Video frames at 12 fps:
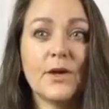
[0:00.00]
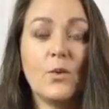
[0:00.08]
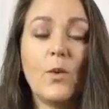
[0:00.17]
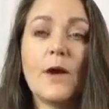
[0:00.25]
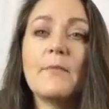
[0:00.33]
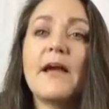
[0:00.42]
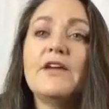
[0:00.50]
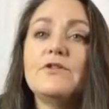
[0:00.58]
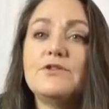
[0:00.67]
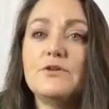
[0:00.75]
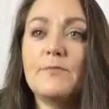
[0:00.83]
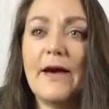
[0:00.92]
Where might
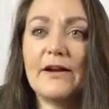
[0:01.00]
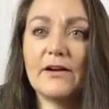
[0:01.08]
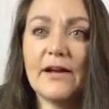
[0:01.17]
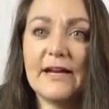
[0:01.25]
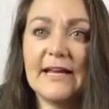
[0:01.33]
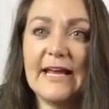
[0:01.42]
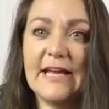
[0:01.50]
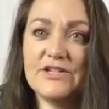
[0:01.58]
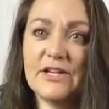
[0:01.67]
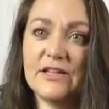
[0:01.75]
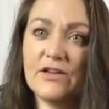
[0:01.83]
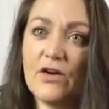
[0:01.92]
you do better in
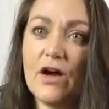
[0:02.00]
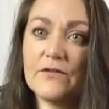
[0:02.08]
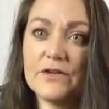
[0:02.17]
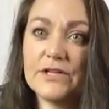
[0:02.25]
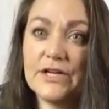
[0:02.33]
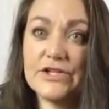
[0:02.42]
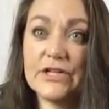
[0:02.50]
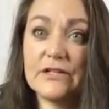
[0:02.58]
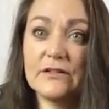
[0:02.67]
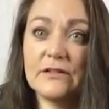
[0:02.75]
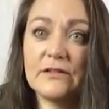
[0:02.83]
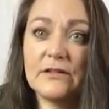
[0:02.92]
engaging in the conversation?